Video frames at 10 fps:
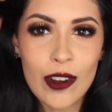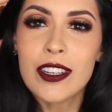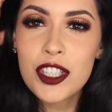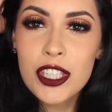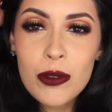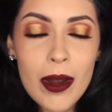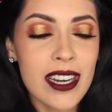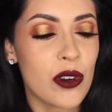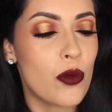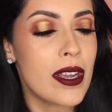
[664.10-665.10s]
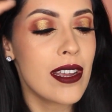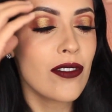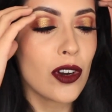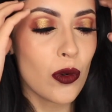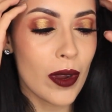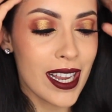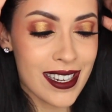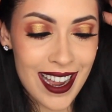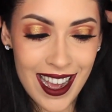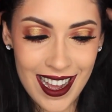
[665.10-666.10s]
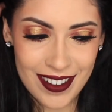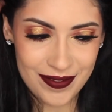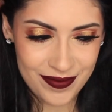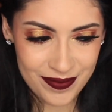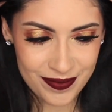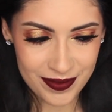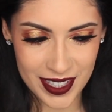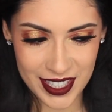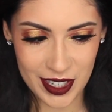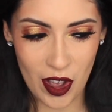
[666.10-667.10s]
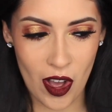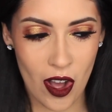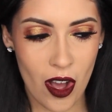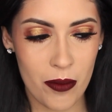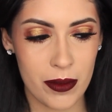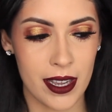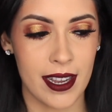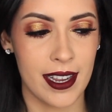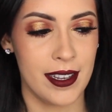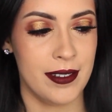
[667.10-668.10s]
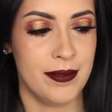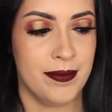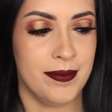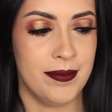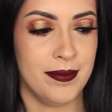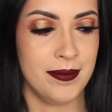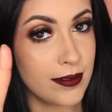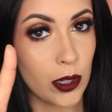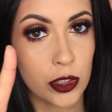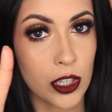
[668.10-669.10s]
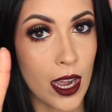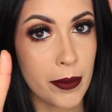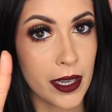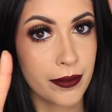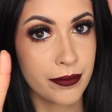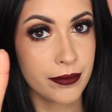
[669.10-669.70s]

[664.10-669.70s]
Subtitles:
Was she wearing a weave or a wig? Nah, this is all me. Don't try me,